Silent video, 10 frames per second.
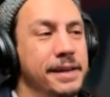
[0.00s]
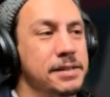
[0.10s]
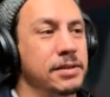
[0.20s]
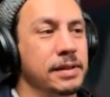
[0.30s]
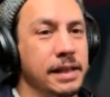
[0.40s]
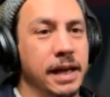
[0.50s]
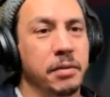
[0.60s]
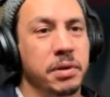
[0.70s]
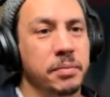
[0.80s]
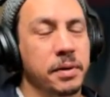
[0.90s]
There's certainly a
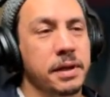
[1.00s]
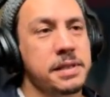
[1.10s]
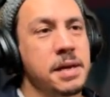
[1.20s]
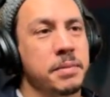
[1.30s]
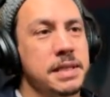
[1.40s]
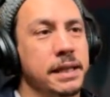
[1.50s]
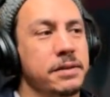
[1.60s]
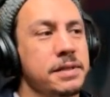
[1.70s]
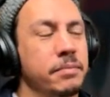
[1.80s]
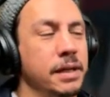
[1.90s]
lot of people. It's almost
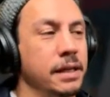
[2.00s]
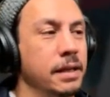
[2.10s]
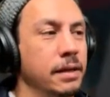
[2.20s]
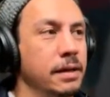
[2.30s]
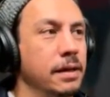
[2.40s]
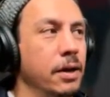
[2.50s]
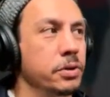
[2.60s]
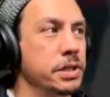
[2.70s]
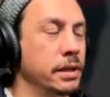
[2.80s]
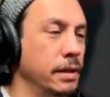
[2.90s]
like there's something in the
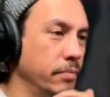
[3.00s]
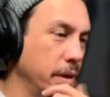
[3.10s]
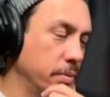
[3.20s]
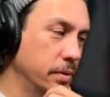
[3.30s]
ocean that